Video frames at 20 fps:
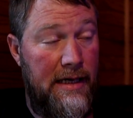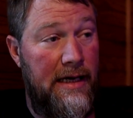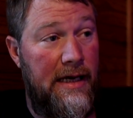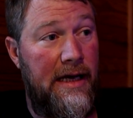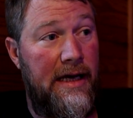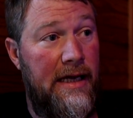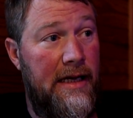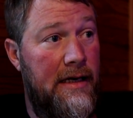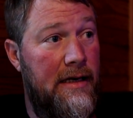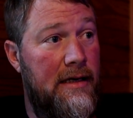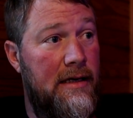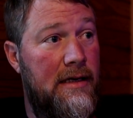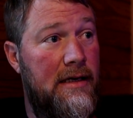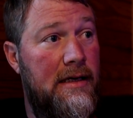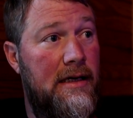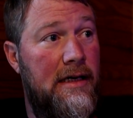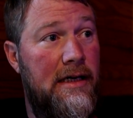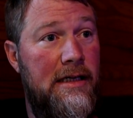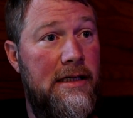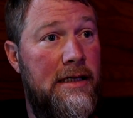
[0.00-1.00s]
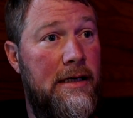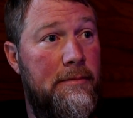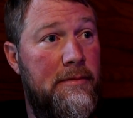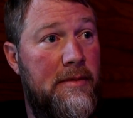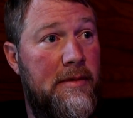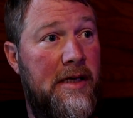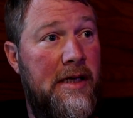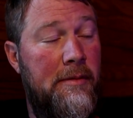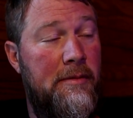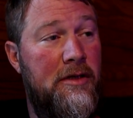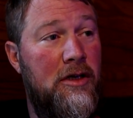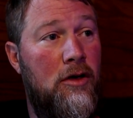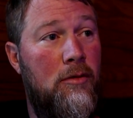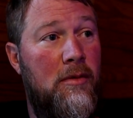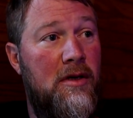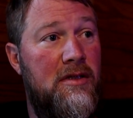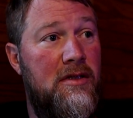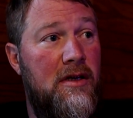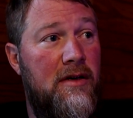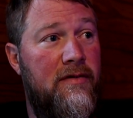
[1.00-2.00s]
And I keep telling
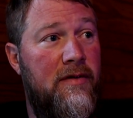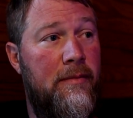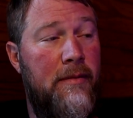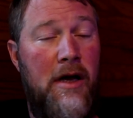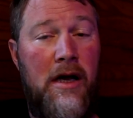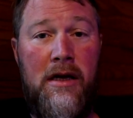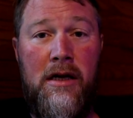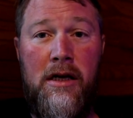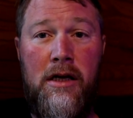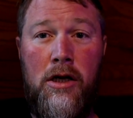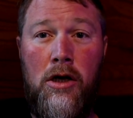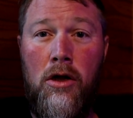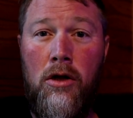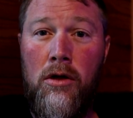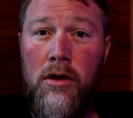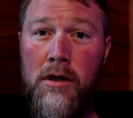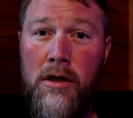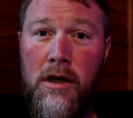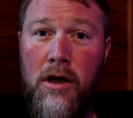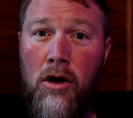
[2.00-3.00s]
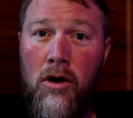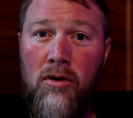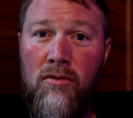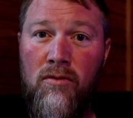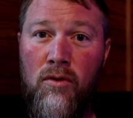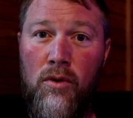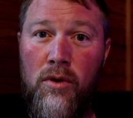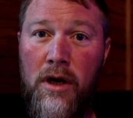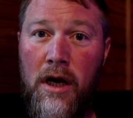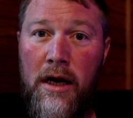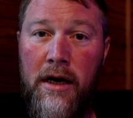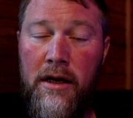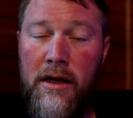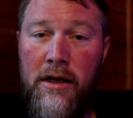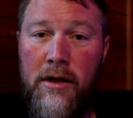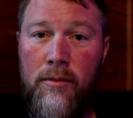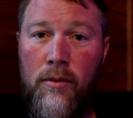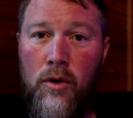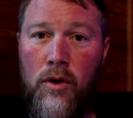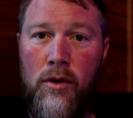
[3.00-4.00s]
myself I'm not going to call it a carnivore diet
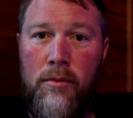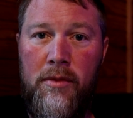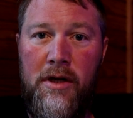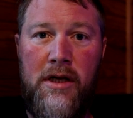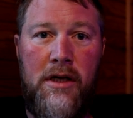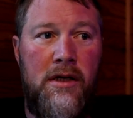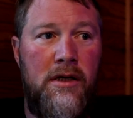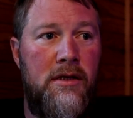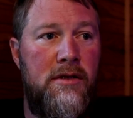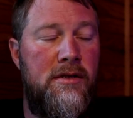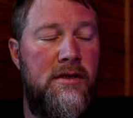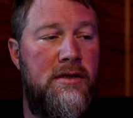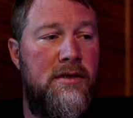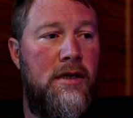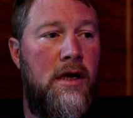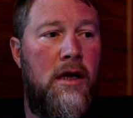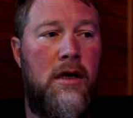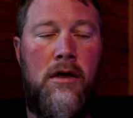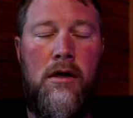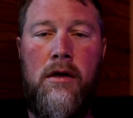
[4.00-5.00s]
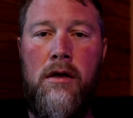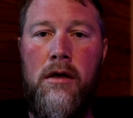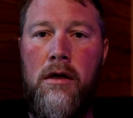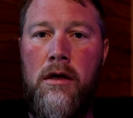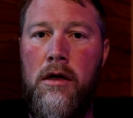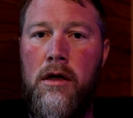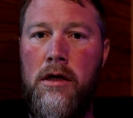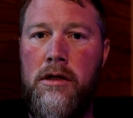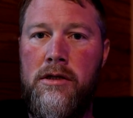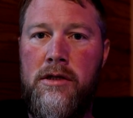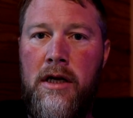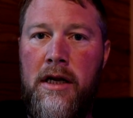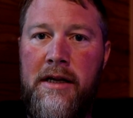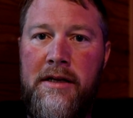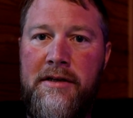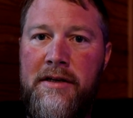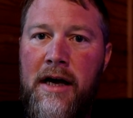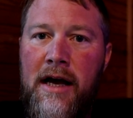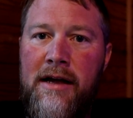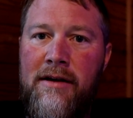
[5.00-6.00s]
anymore, because it's not a
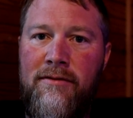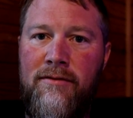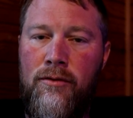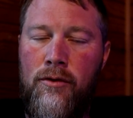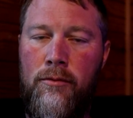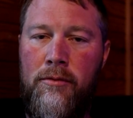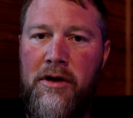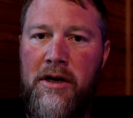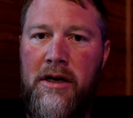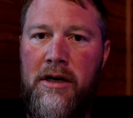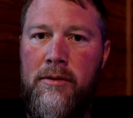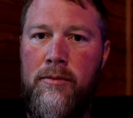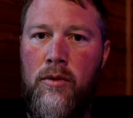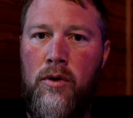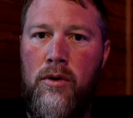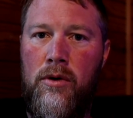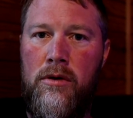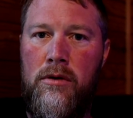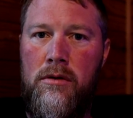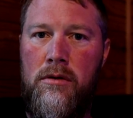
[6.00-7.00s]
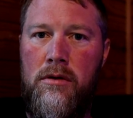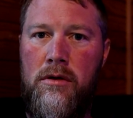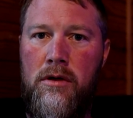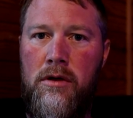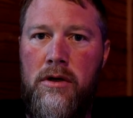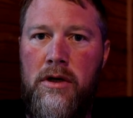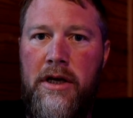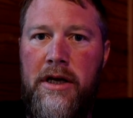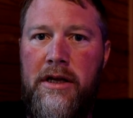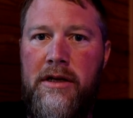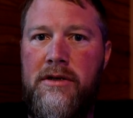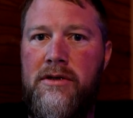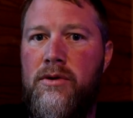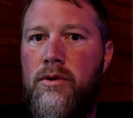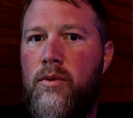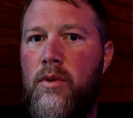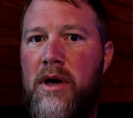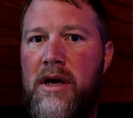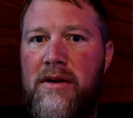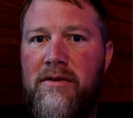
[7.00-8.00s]
diet for me anymore. It is a
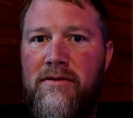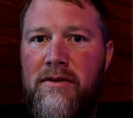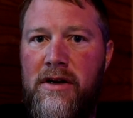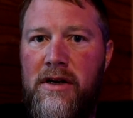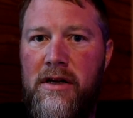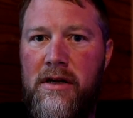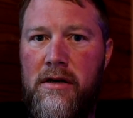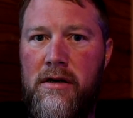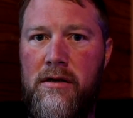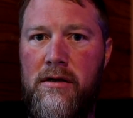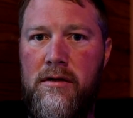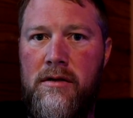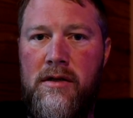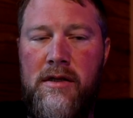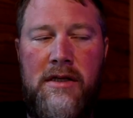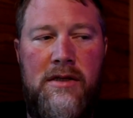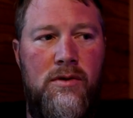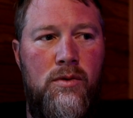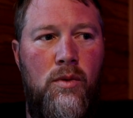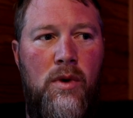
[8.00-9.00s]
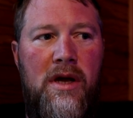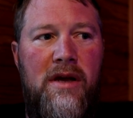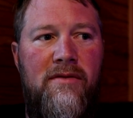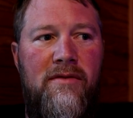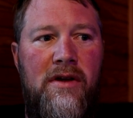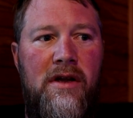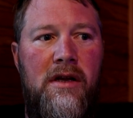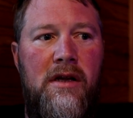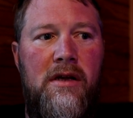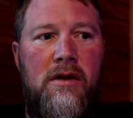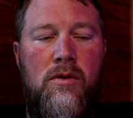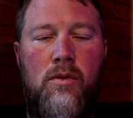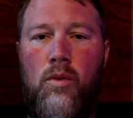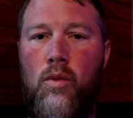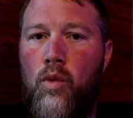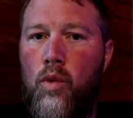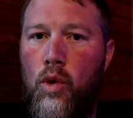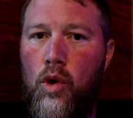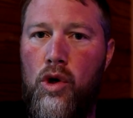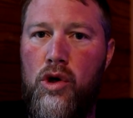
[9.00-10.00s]
way of eating. This way of eating
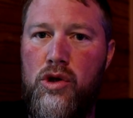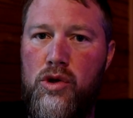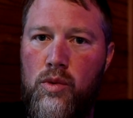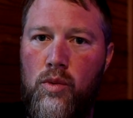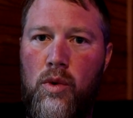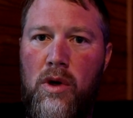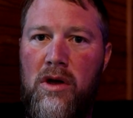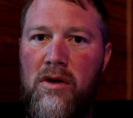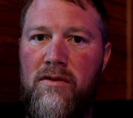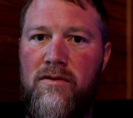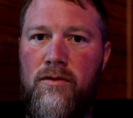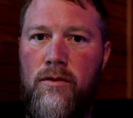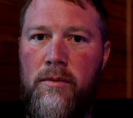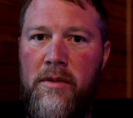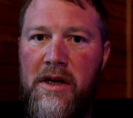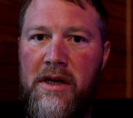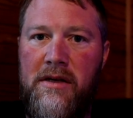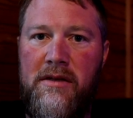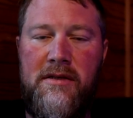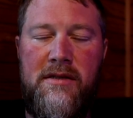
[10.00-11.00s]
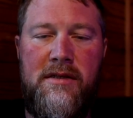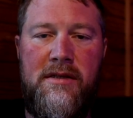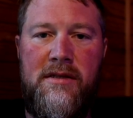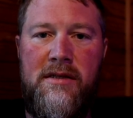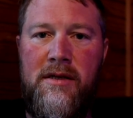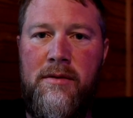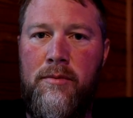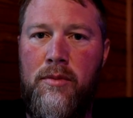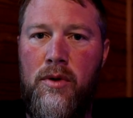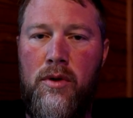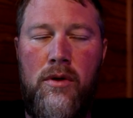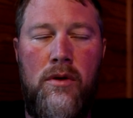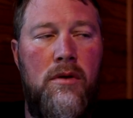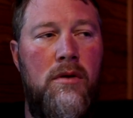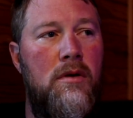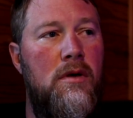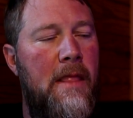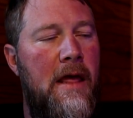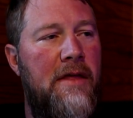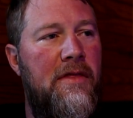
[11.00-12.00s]
works well for me. It's
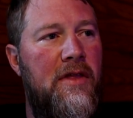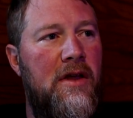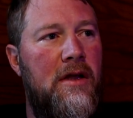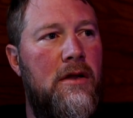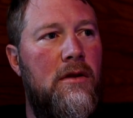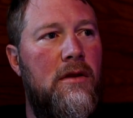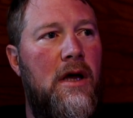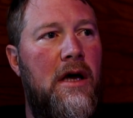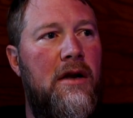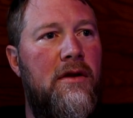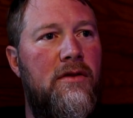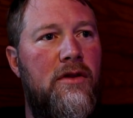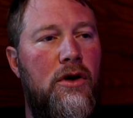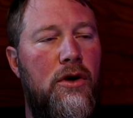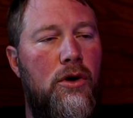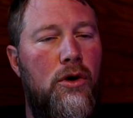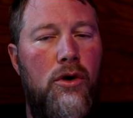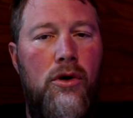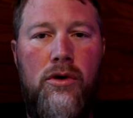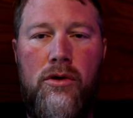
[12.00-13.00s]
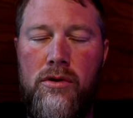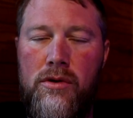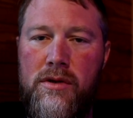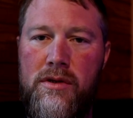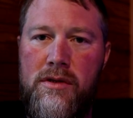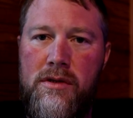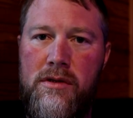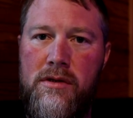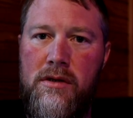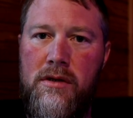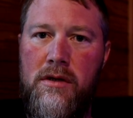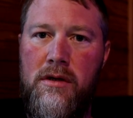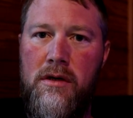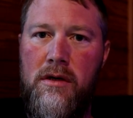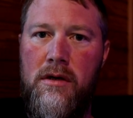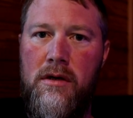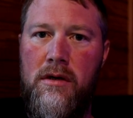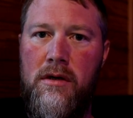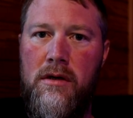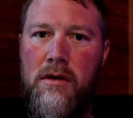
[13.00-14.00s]
simple. I think a lot of the hurdles
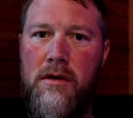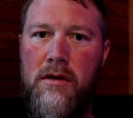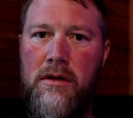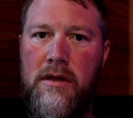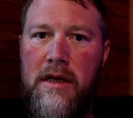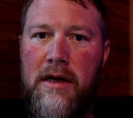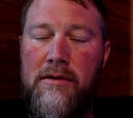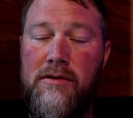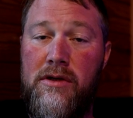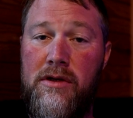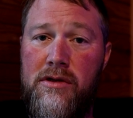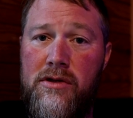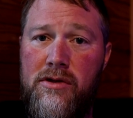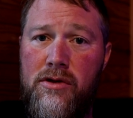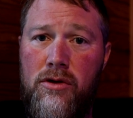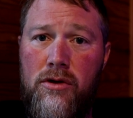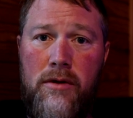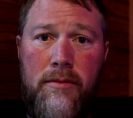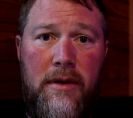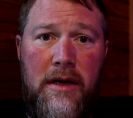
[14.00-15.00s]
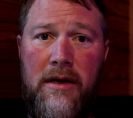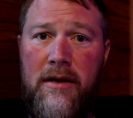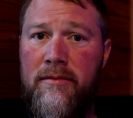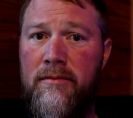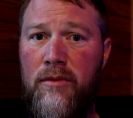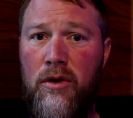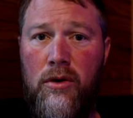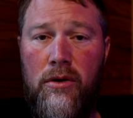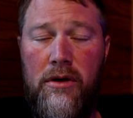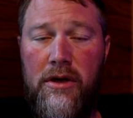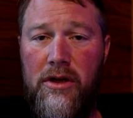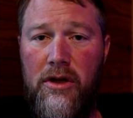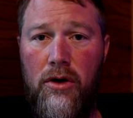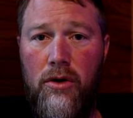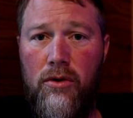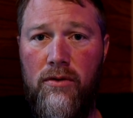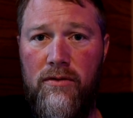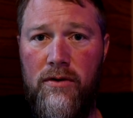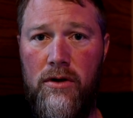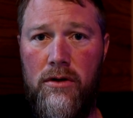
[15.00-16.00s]
that I was concerned about, I'm already
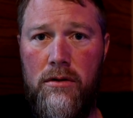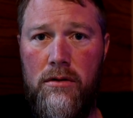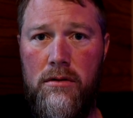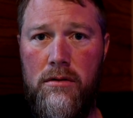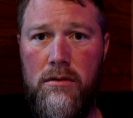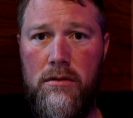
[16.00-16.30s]
over.